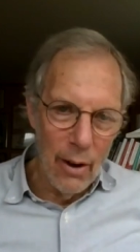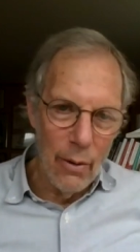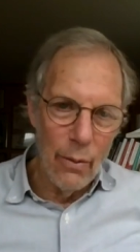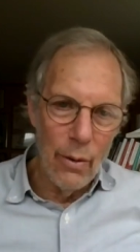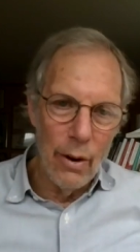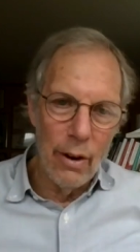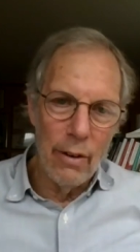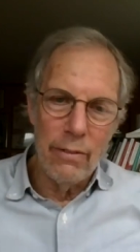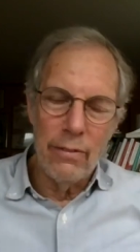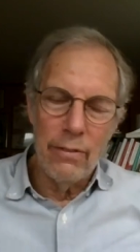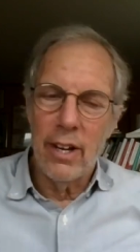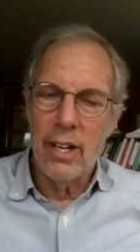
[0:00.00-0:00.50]

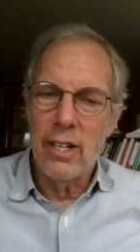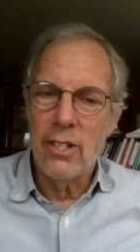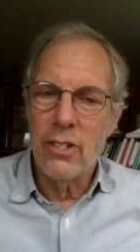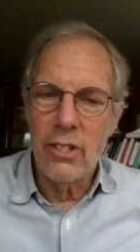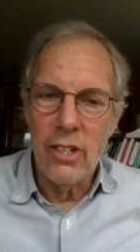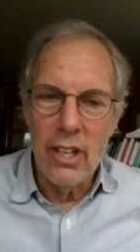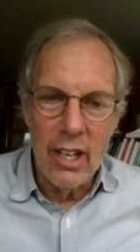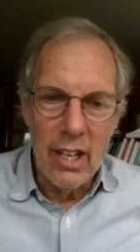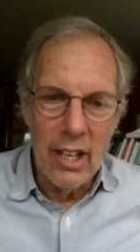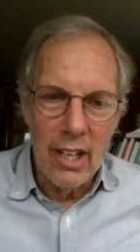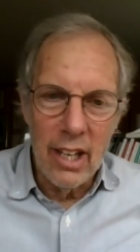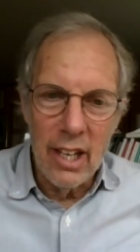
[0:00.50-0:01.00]
we're
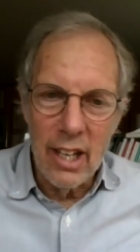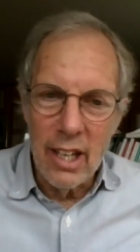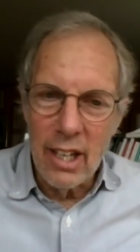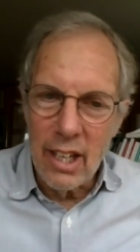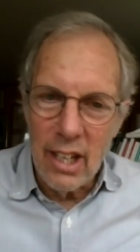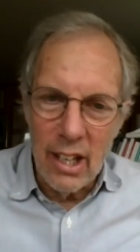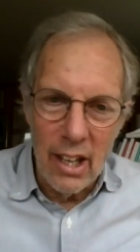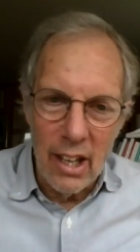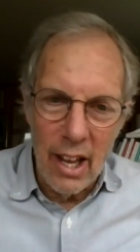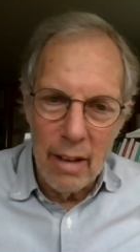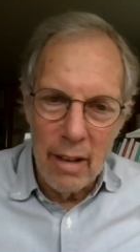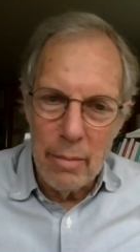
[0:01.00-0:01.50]
facing a
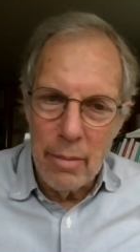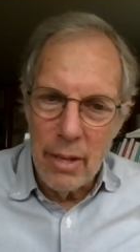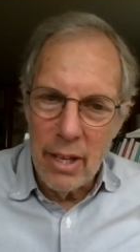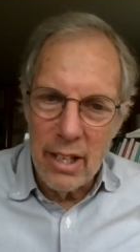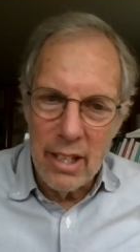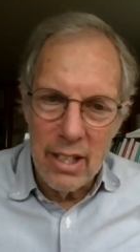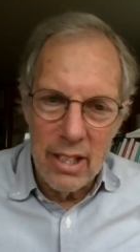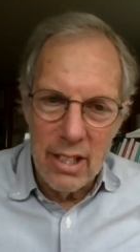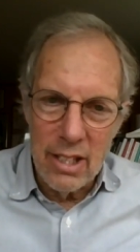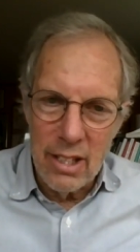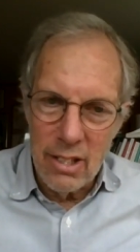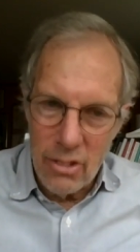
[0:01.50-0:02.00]

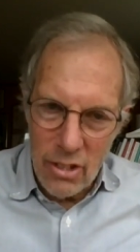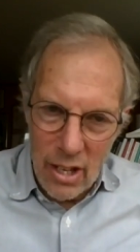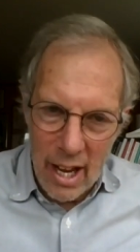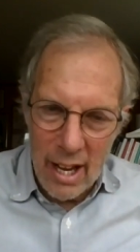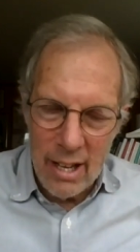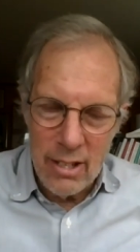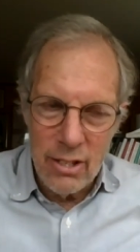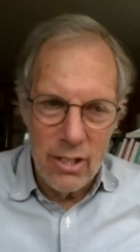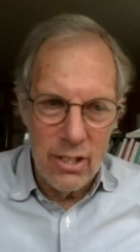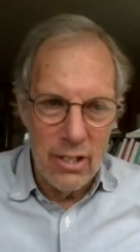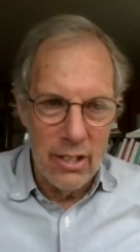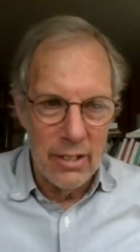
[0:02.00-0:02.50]
climate
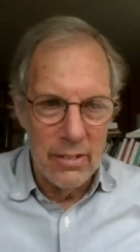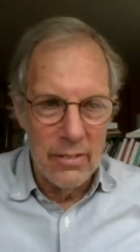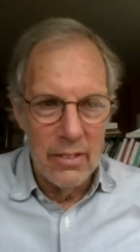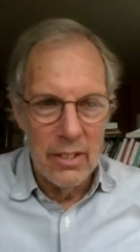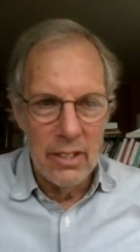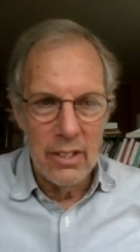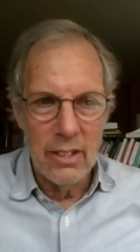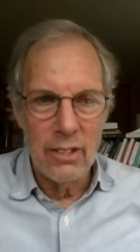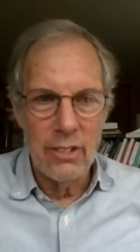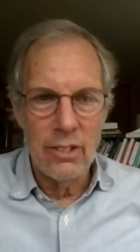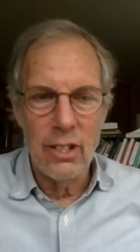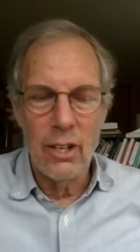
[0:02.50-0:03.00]
disaster.
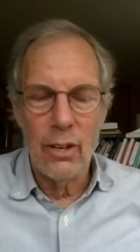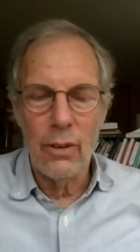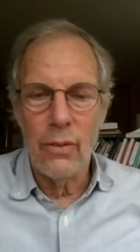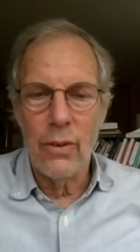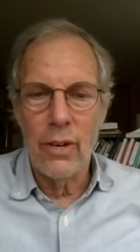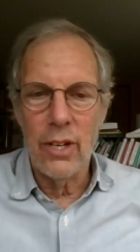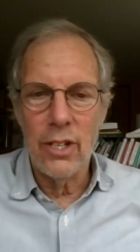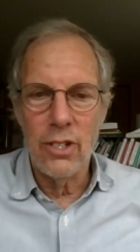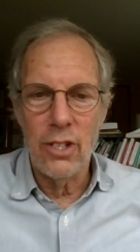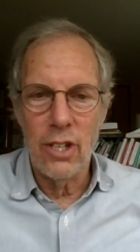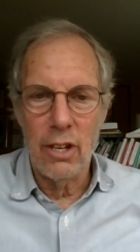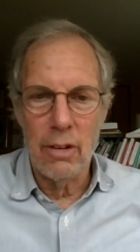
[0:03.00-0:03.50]
There's no
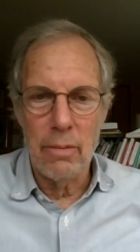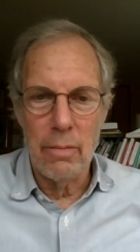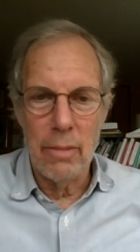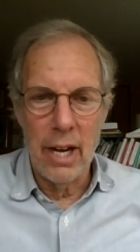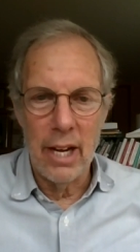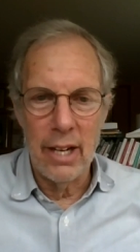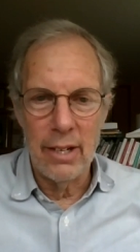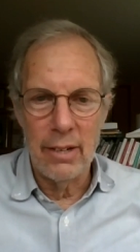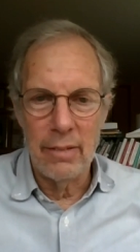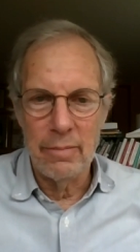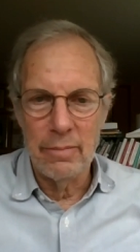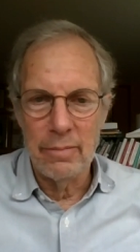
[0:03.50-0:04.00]
question about
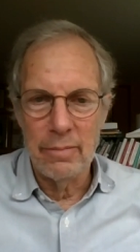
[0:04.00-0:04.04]
it.